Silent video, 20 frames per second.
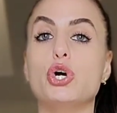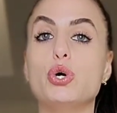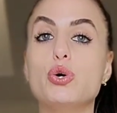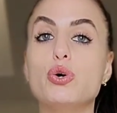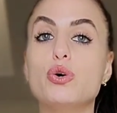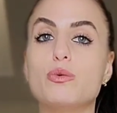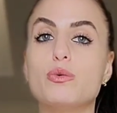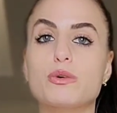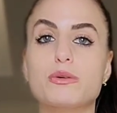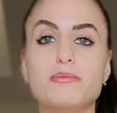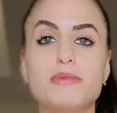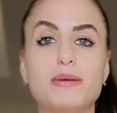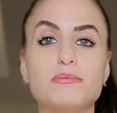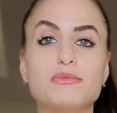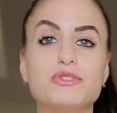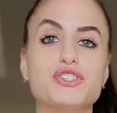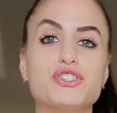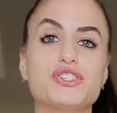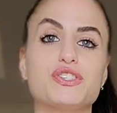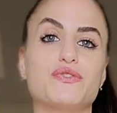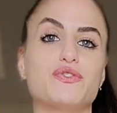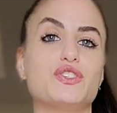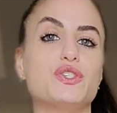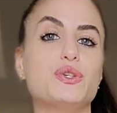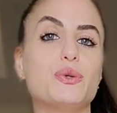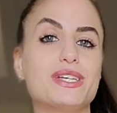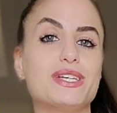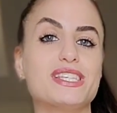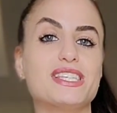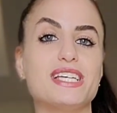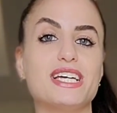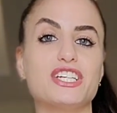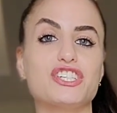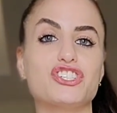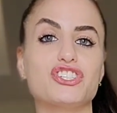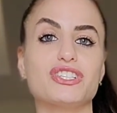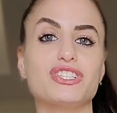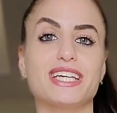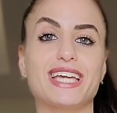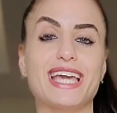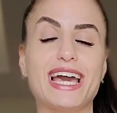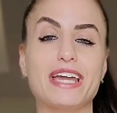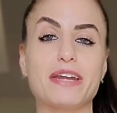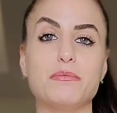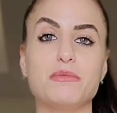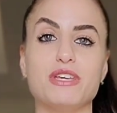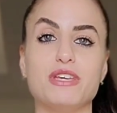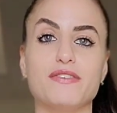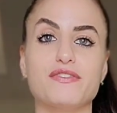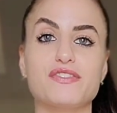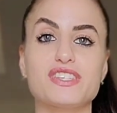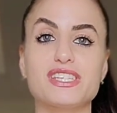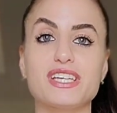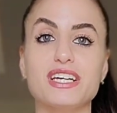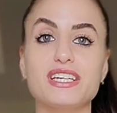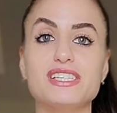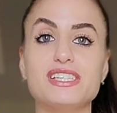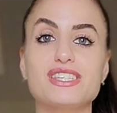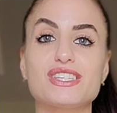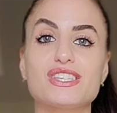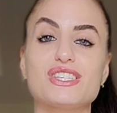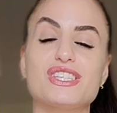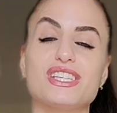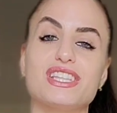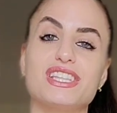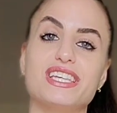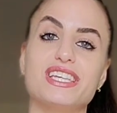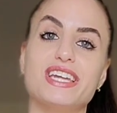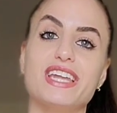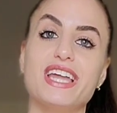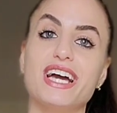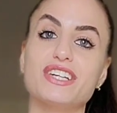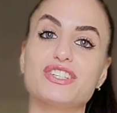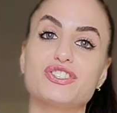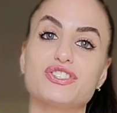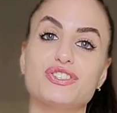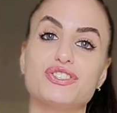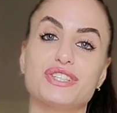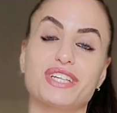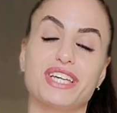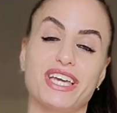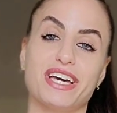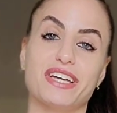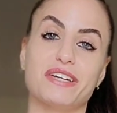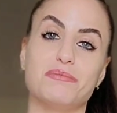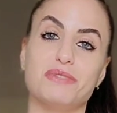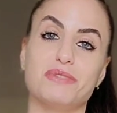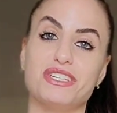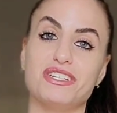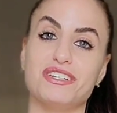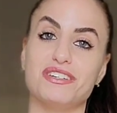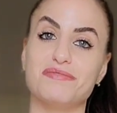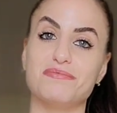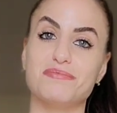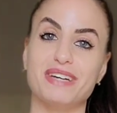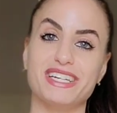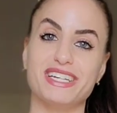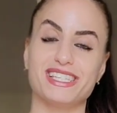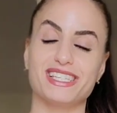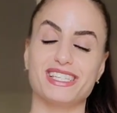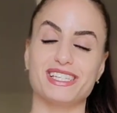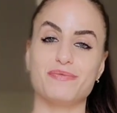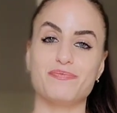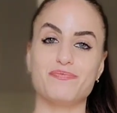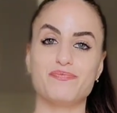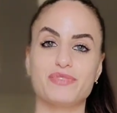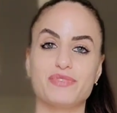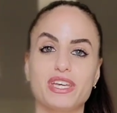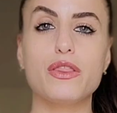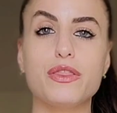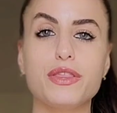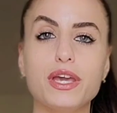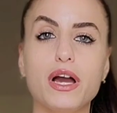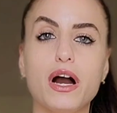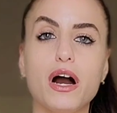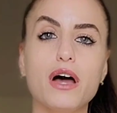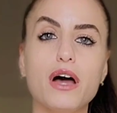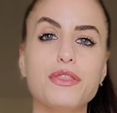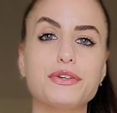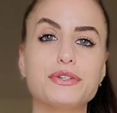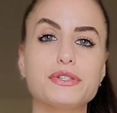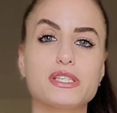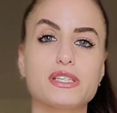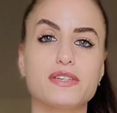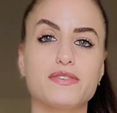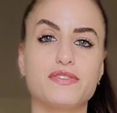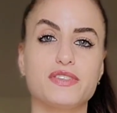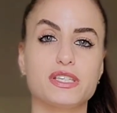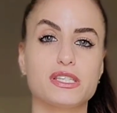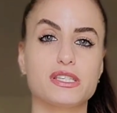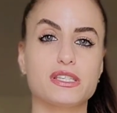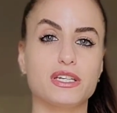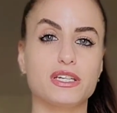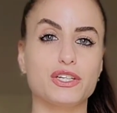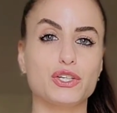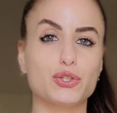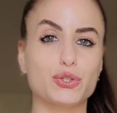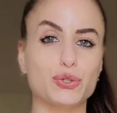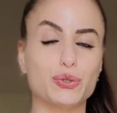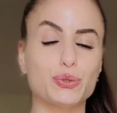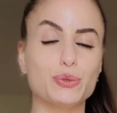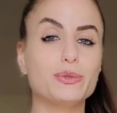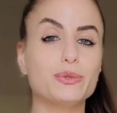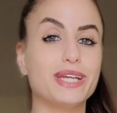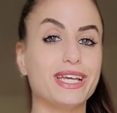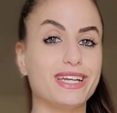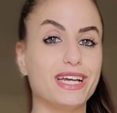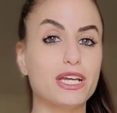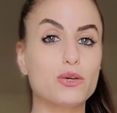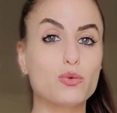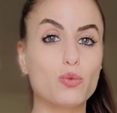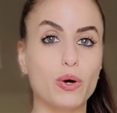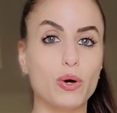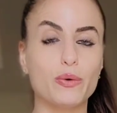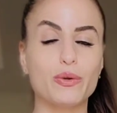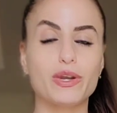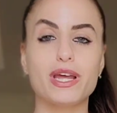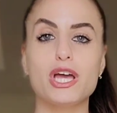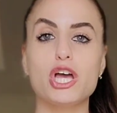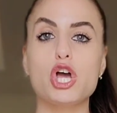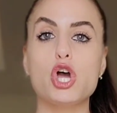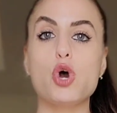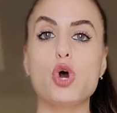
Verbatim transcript: who were members of the US National Academy of Sciences and the National Academy of Medicine. The authors of the study conclude, and I quote,